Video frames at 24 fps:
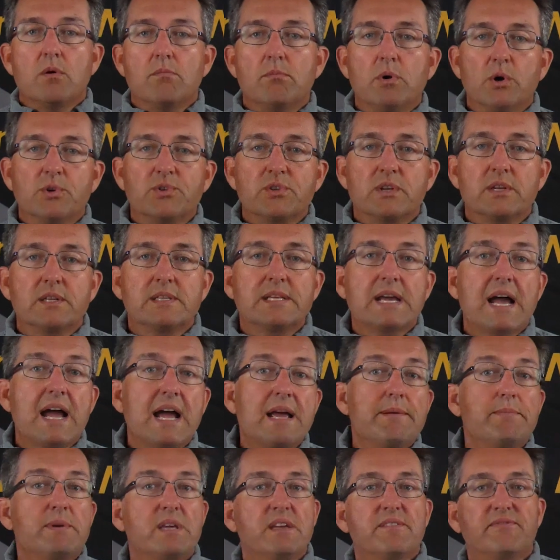Most of the
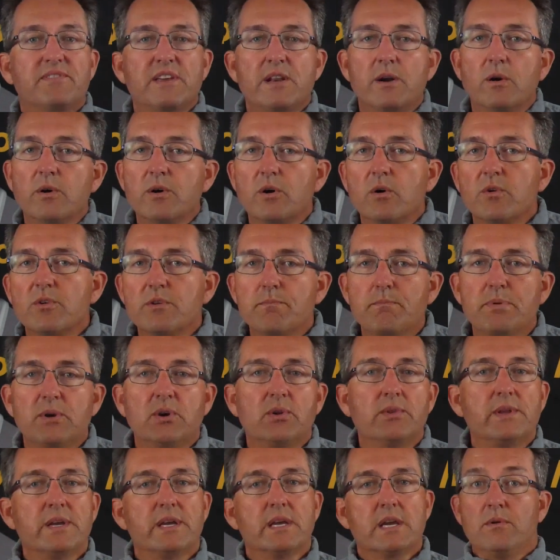time, if they don't own a
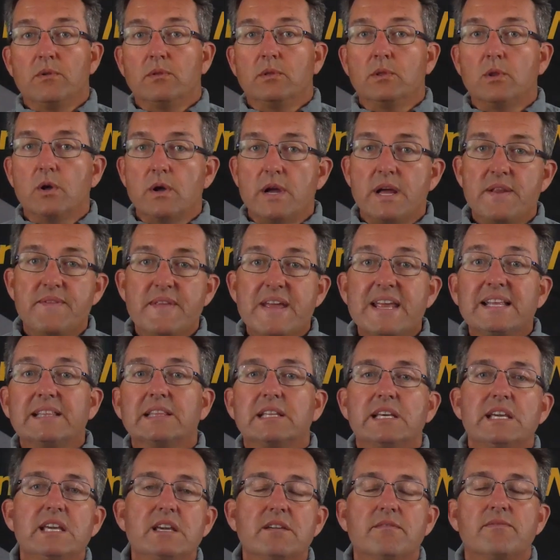building and they
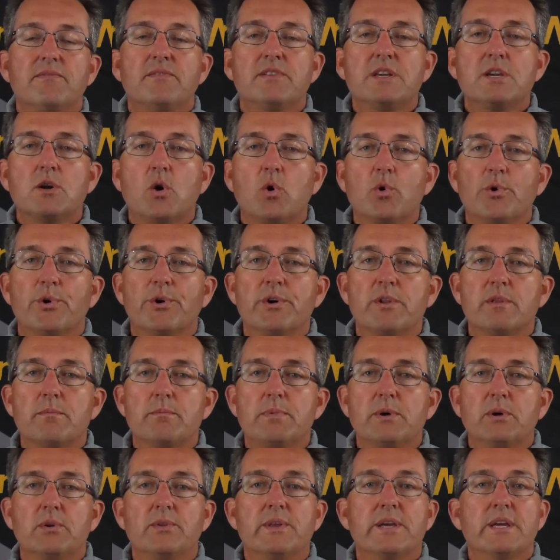leave, the owner of the
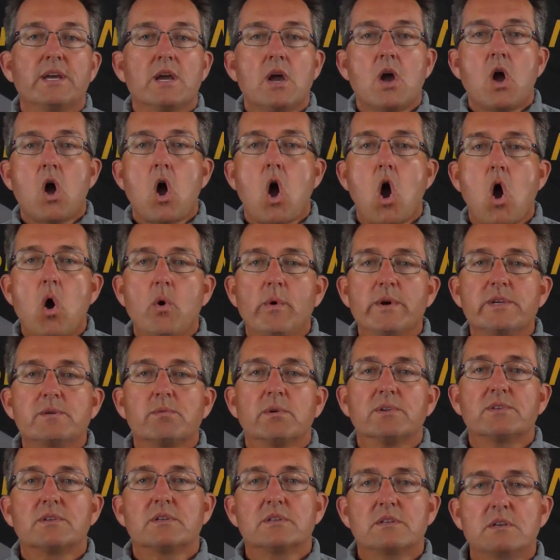building always
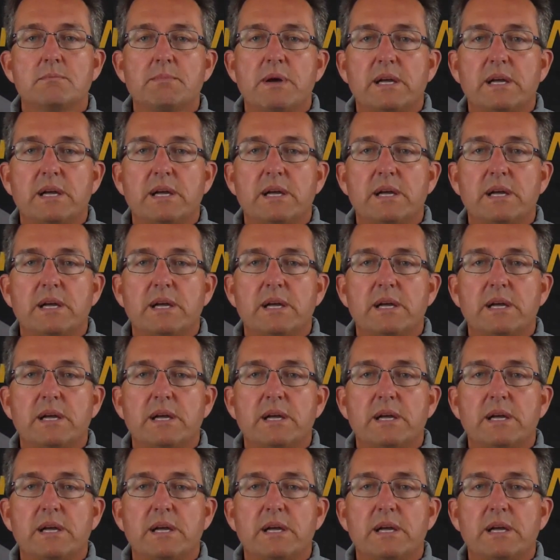wants to see